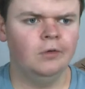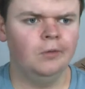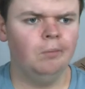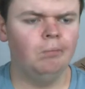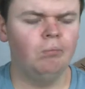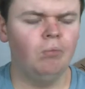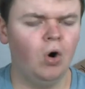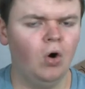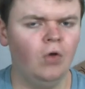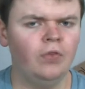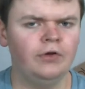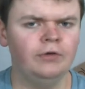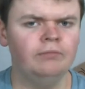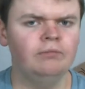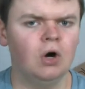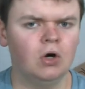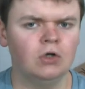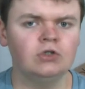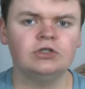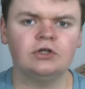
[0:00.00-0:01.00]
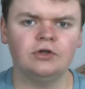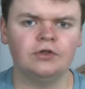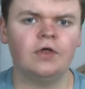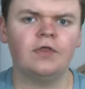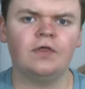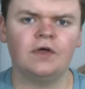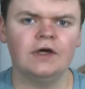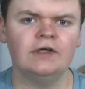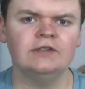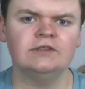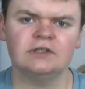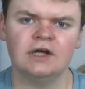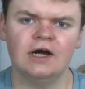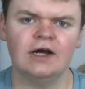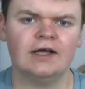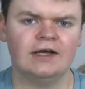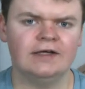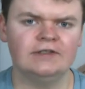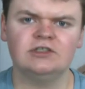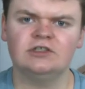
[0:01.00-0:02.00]
more than most other things,
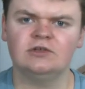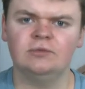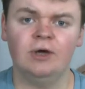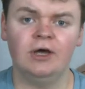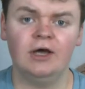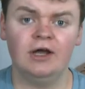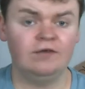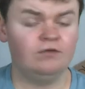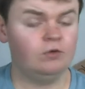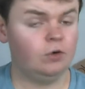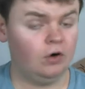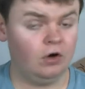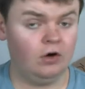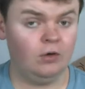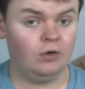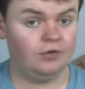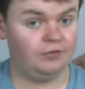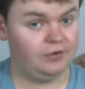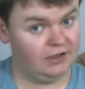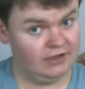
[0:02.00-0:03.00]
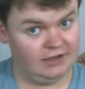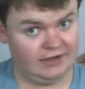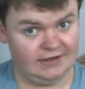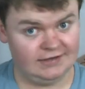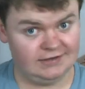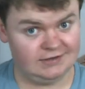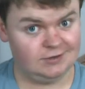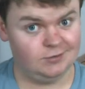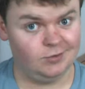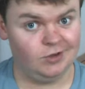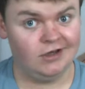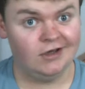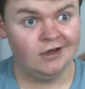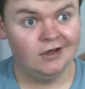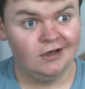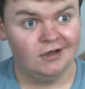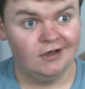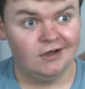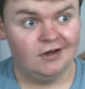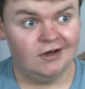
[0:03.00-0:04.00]
that gets to me. And if you want to know what really gets to me,
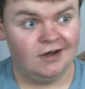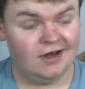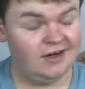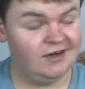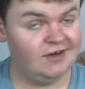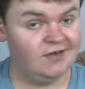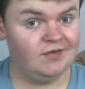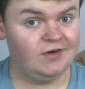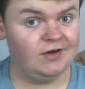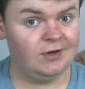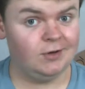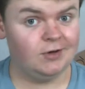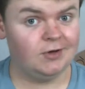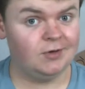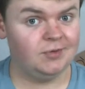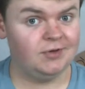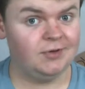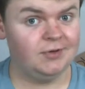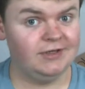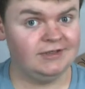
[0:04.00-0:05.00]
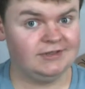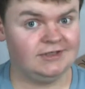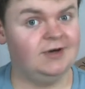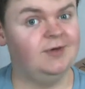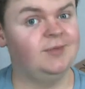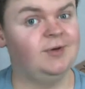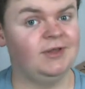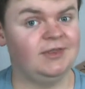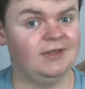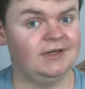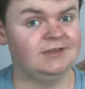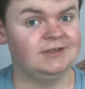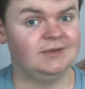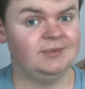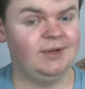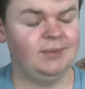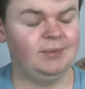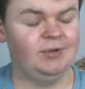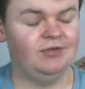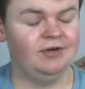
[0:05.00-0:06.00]
I did a video a couple of weeks ago about things that
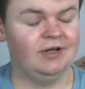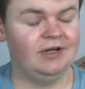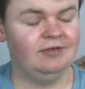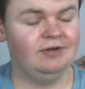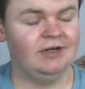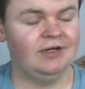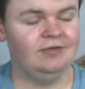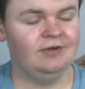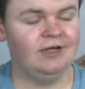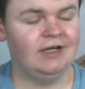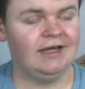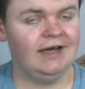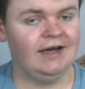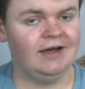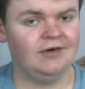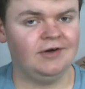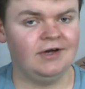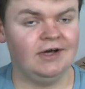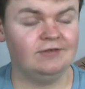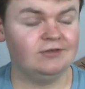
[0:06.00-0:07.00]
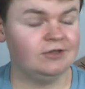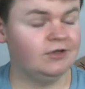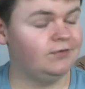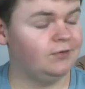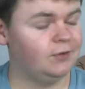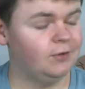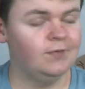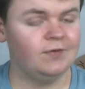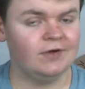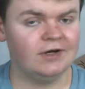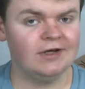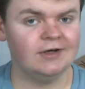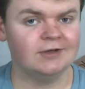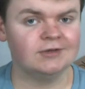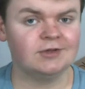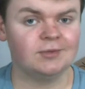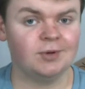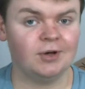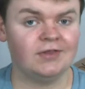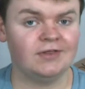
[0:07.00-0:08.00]
make me really, really, really angry. I've done a few
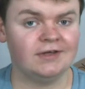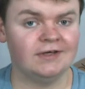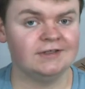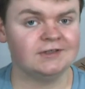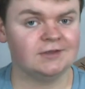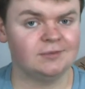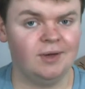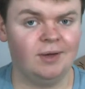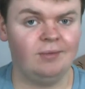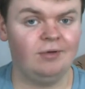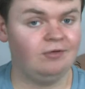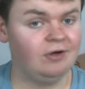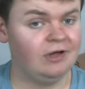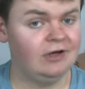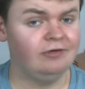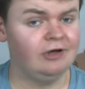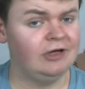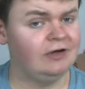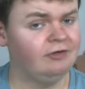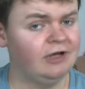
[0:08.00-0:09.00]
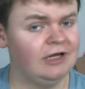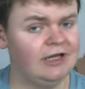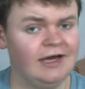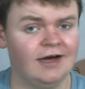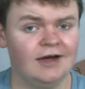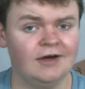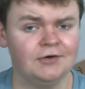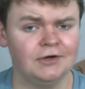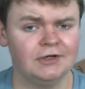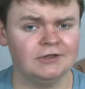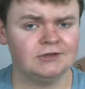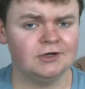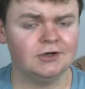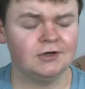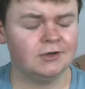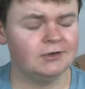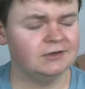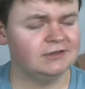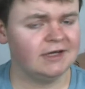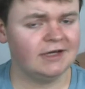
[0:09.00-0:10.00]
videos about things that make me really, really, really angry, so
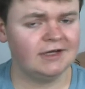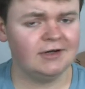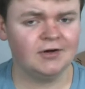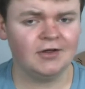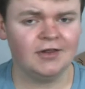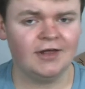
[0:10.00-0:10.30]
go and take a look at